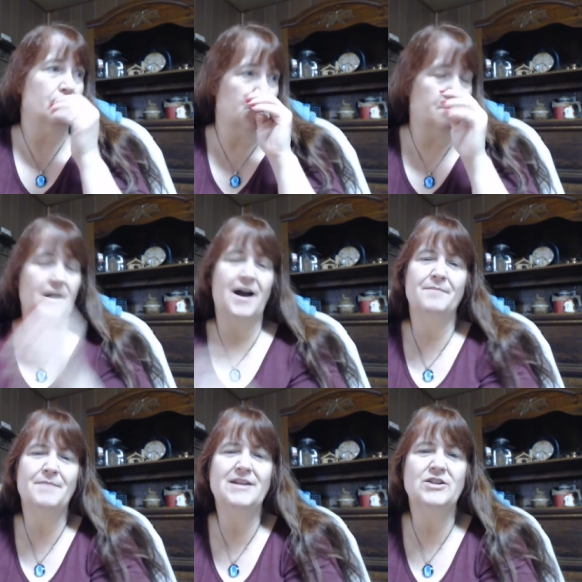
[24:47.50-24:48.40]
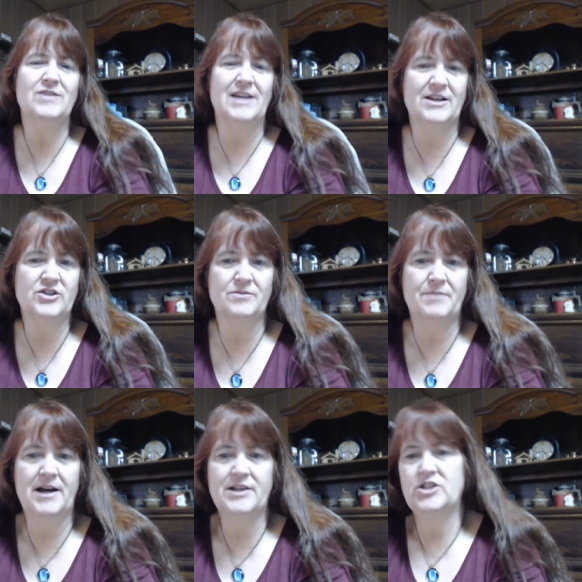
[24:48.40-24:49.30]
well, I may do an extra
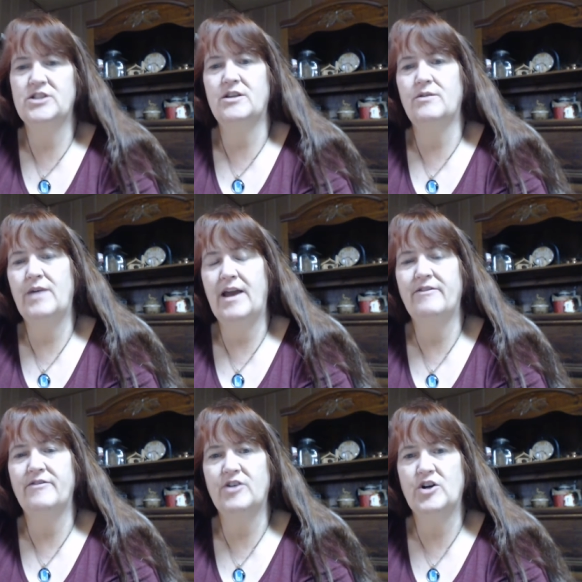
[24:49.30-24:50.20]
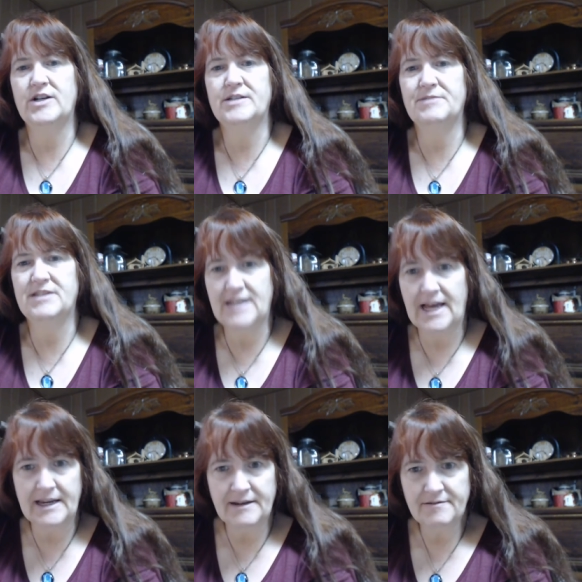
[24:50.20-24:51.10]
pie just so that we have it for Christmas
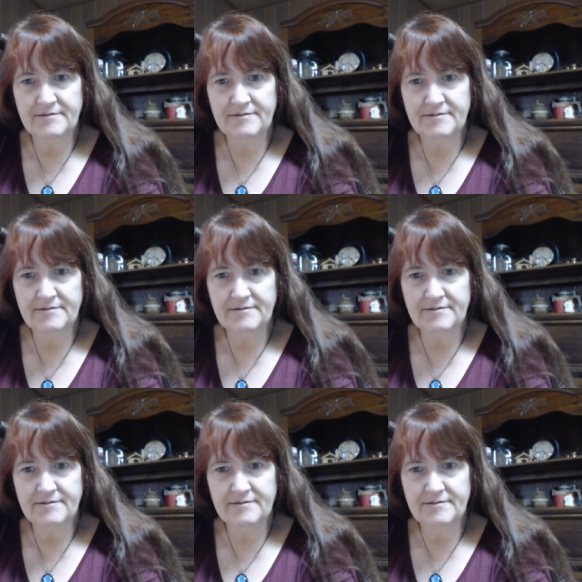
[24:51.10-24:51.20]
Day.